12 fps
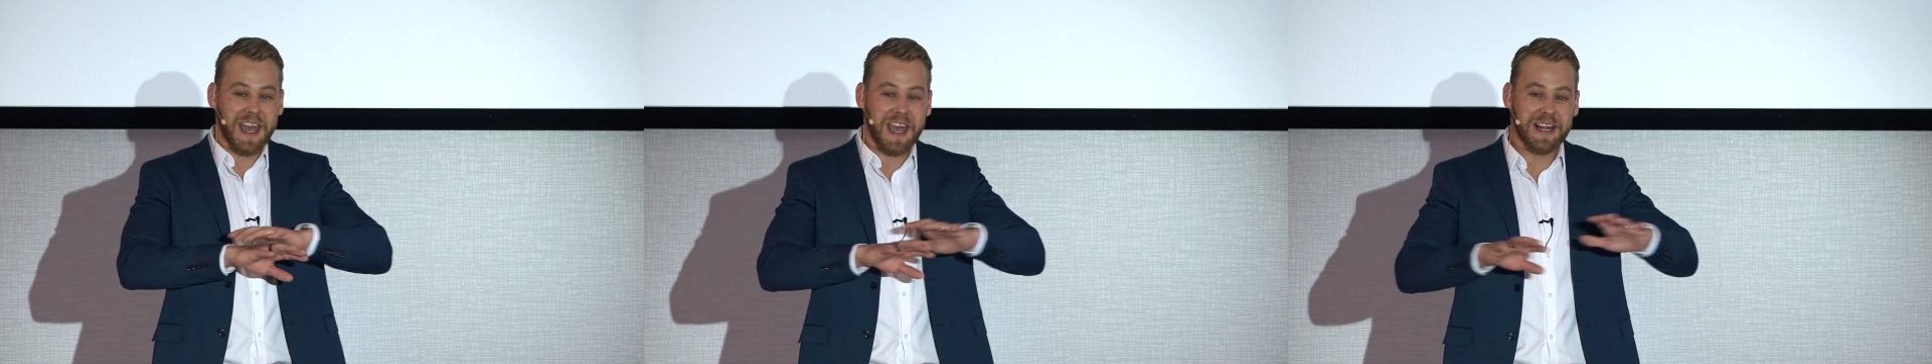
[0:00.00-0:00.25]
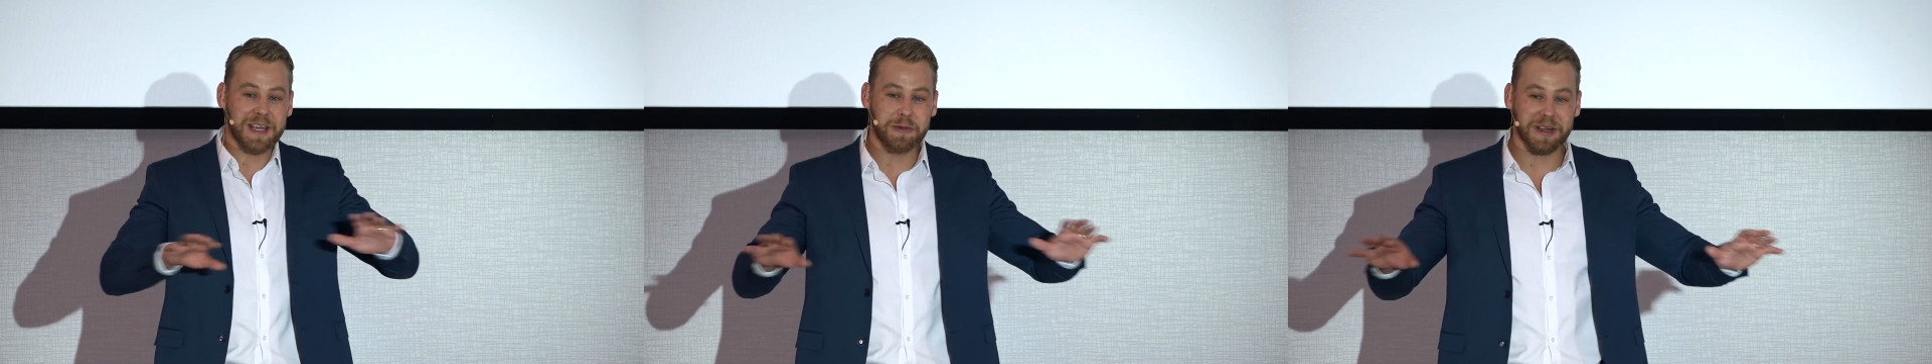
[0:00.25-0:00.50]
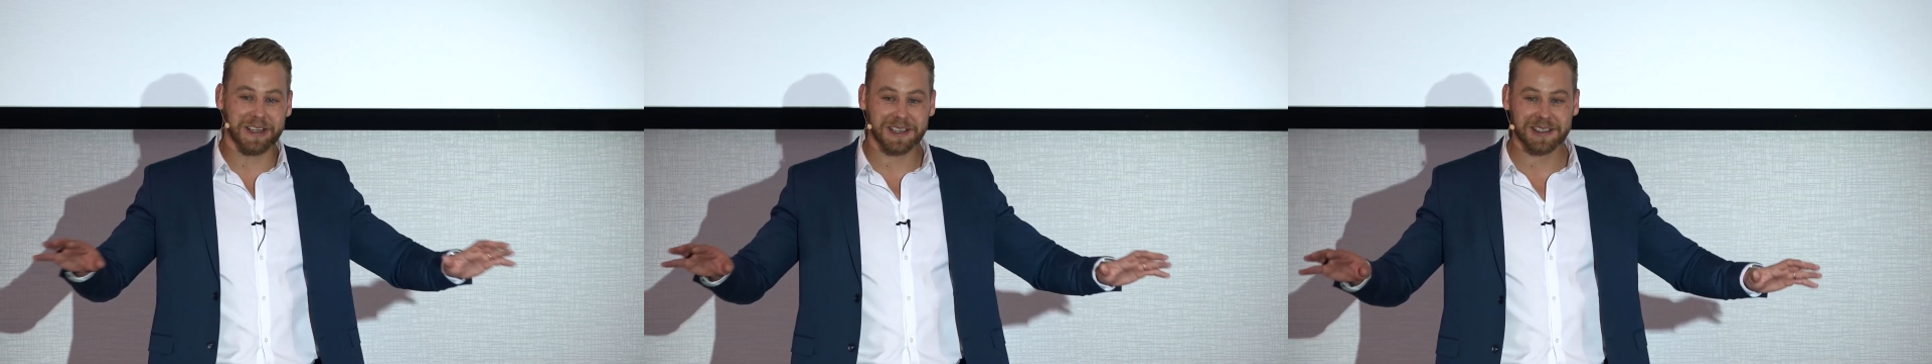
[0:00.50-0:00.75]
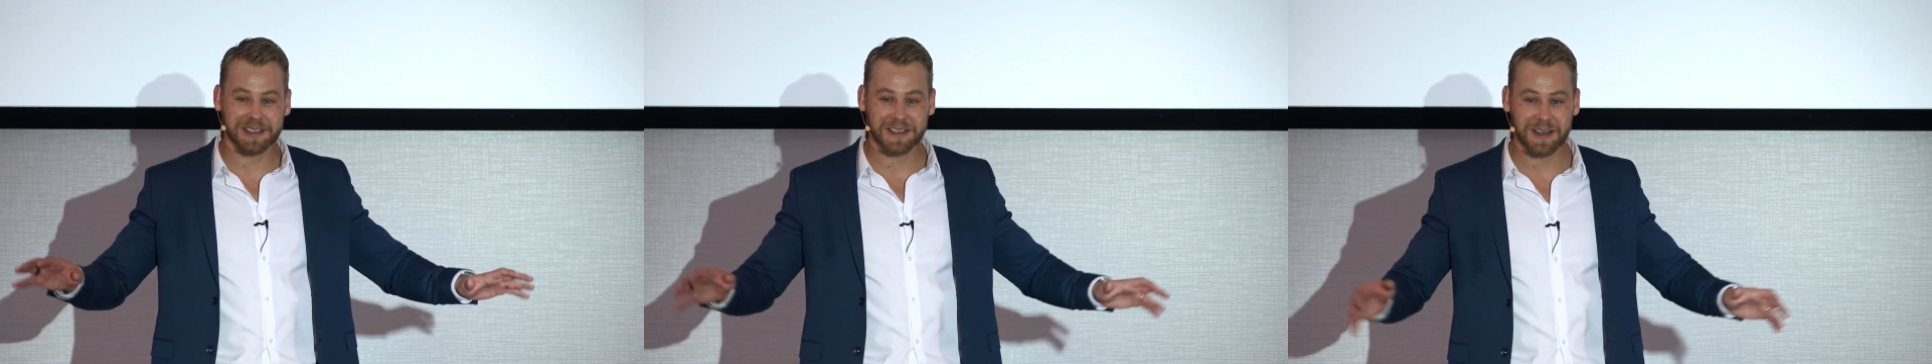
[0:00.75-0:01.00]
anywhere
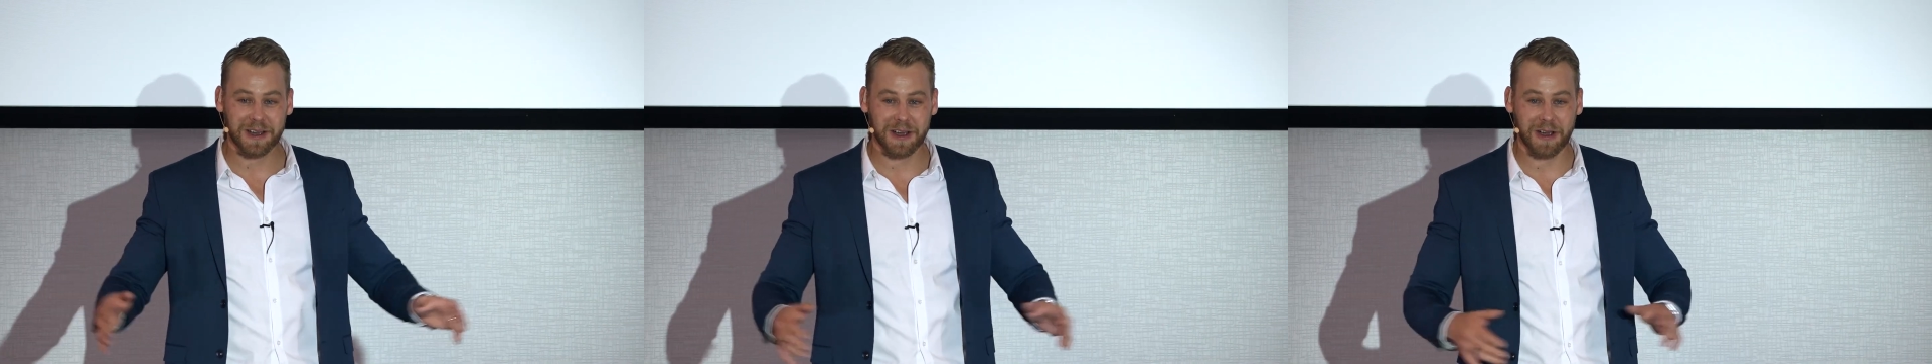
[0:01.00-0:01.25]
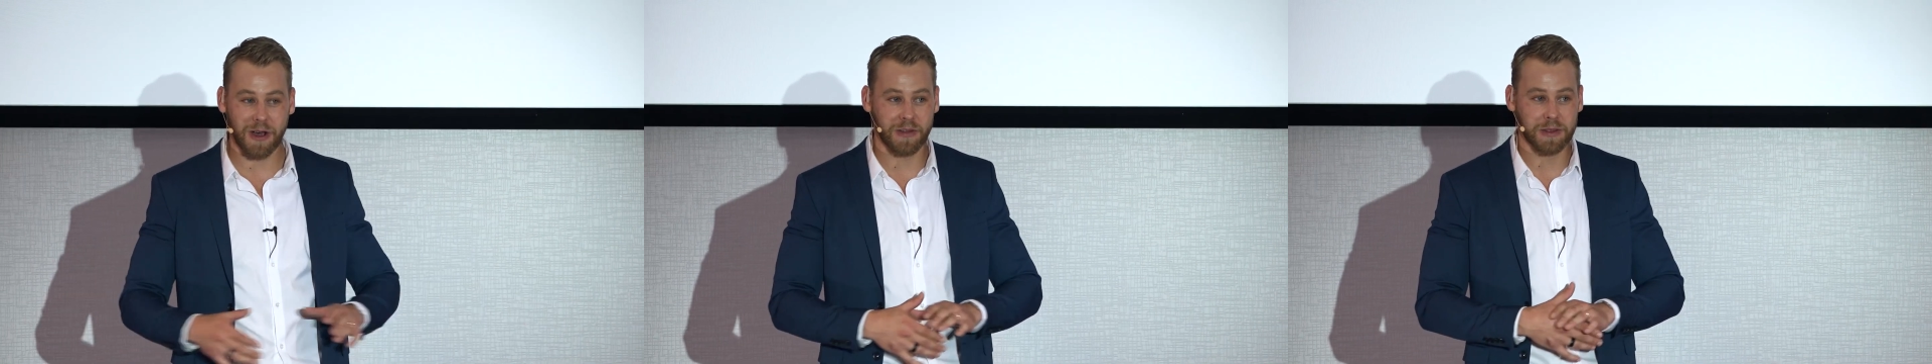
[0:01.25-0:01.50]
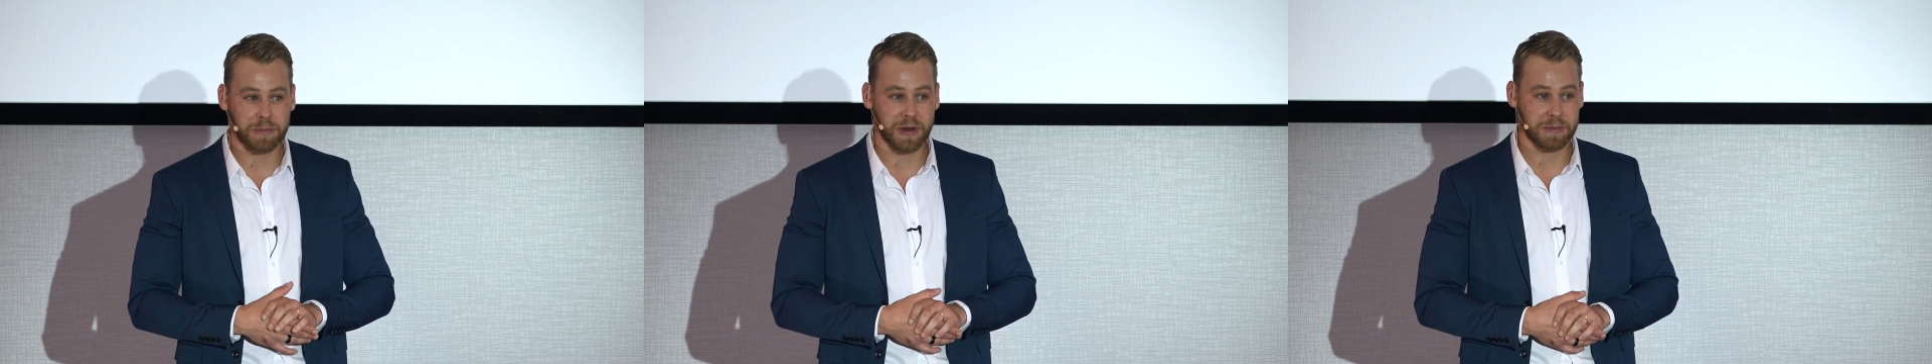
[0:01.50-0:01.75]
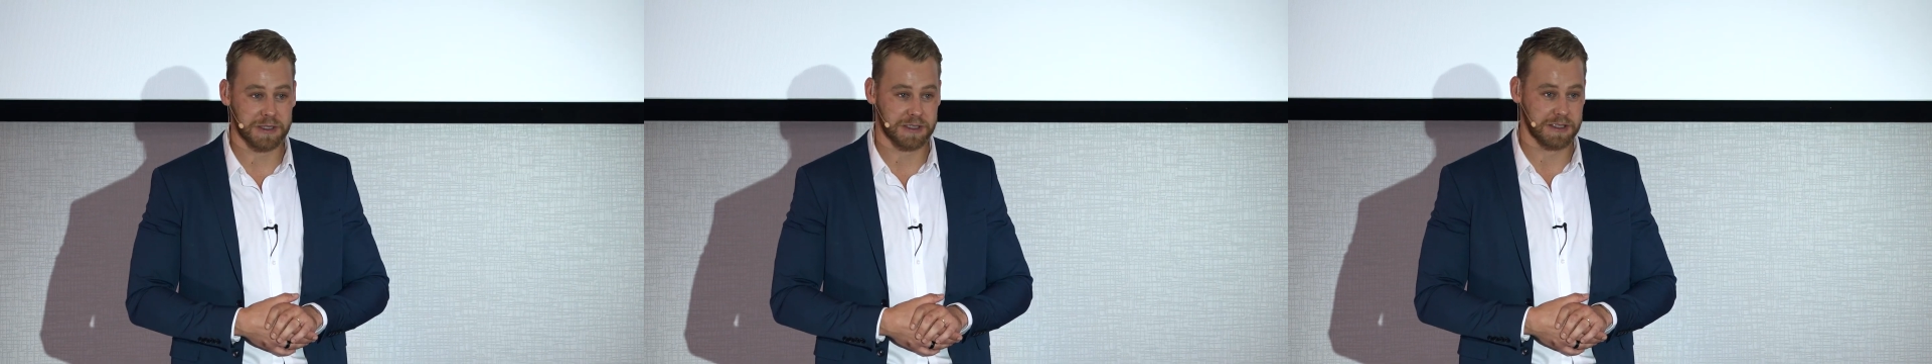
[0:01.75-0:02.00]
on the
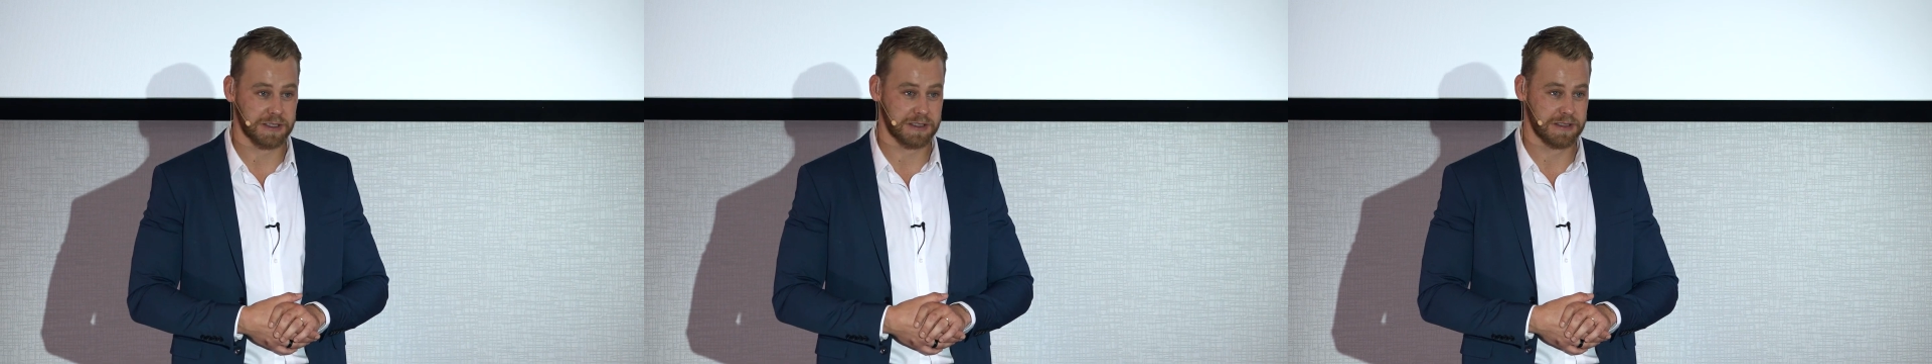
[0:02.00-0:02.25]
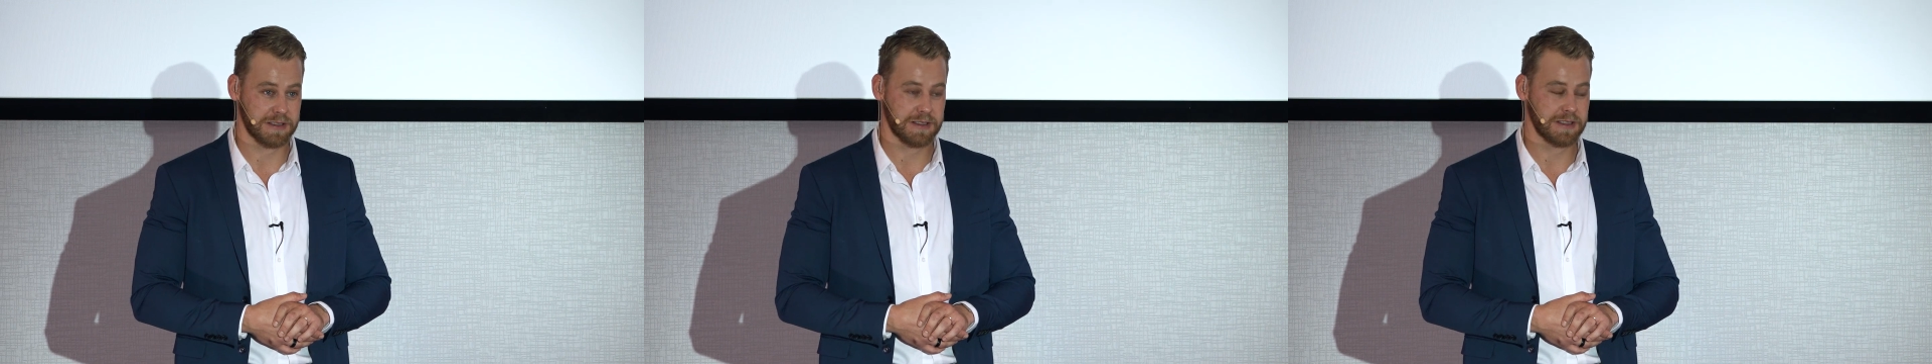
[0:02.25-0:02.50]
premises.